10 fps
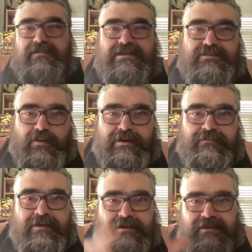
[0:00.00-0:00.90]
this
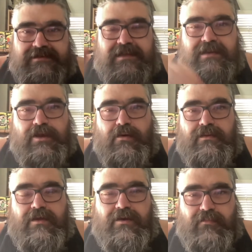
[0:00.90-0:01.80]
one, it's going to go
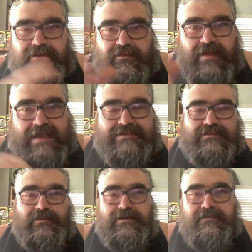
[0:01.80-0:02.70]
along with the last
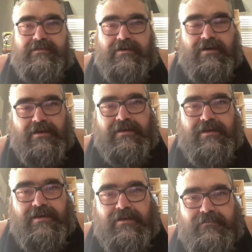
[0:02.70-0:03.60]
one on
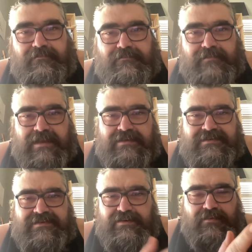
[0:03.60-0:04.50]

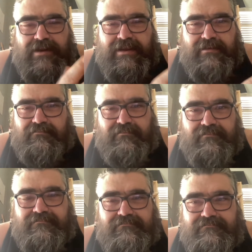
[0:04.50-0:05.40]
Instagram
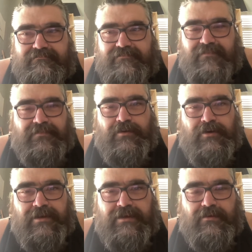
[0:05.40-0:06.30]

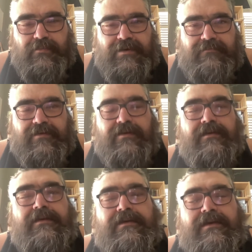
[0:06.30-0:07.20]
flirting or whatever.
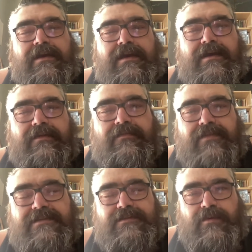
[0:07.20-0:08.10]

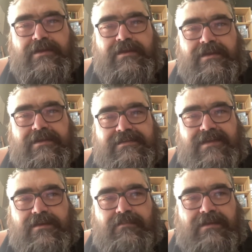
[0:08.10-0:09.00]
This one is
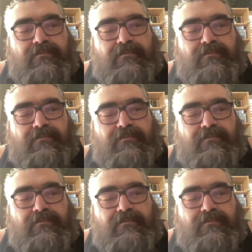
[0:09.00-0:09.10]
going to be